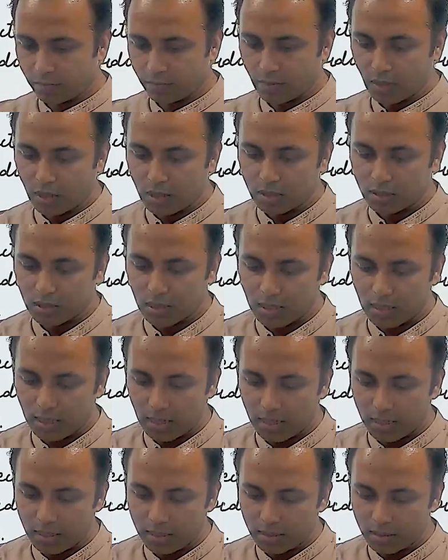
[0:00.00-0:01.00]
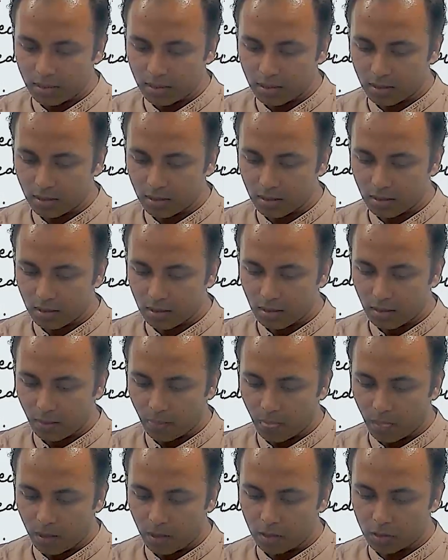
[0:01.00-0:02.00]
sunlight
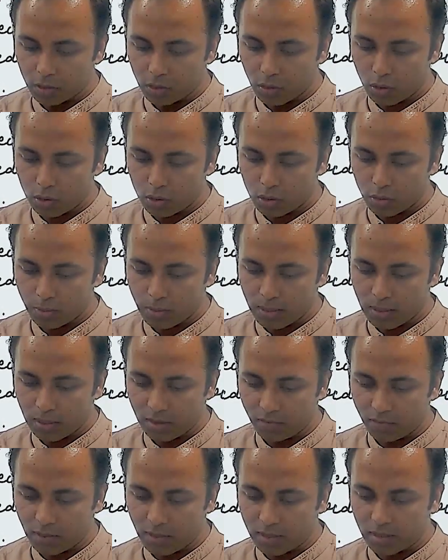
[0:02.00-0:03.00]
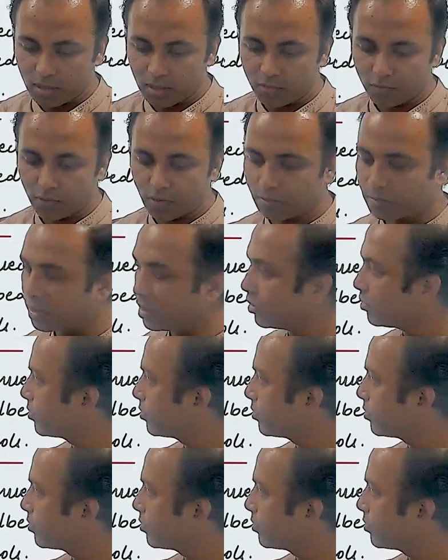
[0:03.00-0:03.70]
is also being reflected from the